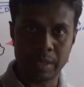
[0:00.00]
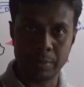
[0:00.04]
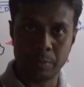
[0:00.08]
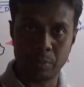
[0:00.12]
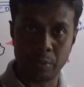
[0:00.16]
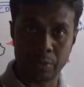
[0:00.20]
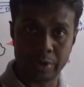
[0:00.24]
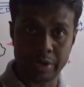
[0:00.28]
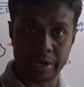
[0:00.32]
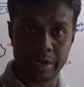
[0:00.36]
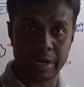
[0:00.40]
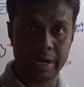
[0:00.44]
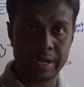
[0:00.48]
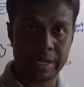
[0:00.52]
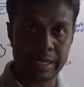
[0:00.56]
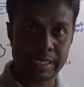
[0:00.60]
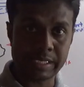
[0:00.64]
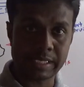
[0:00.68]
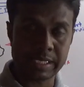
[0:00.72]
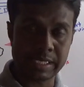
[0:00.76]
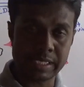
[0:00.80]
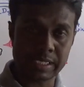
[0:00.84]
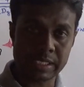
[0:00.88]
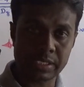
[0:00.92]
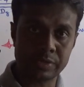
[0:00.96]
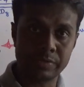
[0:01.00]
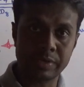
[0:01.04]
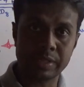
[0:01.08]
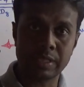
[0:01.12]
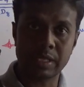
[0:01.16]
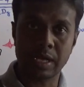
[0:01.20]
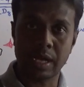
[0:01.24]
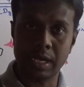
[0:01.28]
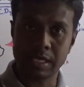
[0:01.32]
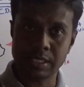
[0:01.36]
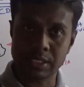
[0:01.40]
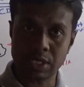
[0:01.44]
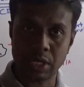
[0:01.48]
Moderate disease
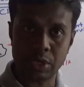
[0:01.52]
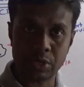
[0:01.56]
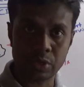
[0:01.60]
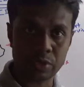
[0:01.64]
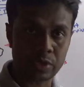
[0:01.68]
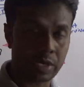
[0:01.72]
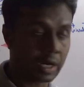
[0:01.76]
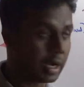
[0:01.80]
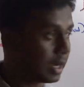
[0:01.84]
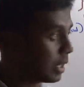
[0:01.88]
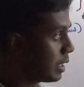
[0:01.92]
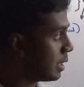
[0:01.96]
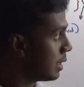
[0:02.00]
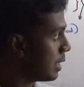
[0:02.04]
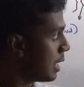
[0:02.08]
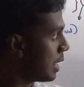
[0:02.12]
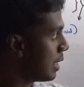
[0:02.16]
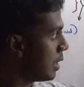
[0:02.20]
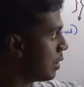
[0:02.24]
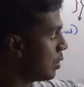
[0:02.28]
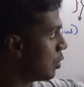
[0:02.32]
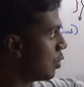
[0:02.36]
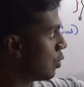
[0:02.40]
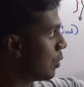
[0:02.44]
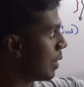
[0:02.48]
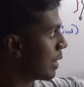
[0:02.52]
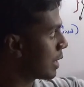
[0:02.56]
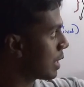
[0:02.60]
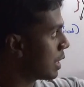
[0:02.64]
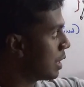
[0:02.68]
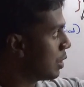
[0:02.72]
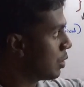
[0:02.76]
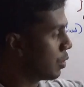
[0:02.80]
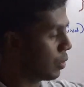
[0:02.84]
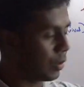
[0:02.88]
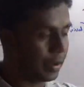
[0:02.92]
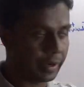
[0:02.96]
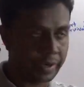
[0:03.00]
with high cytokine and low
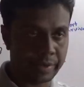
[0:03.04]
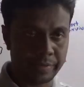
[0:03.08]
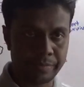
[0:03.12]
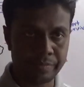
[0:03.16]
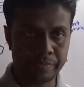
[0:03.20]
viral load.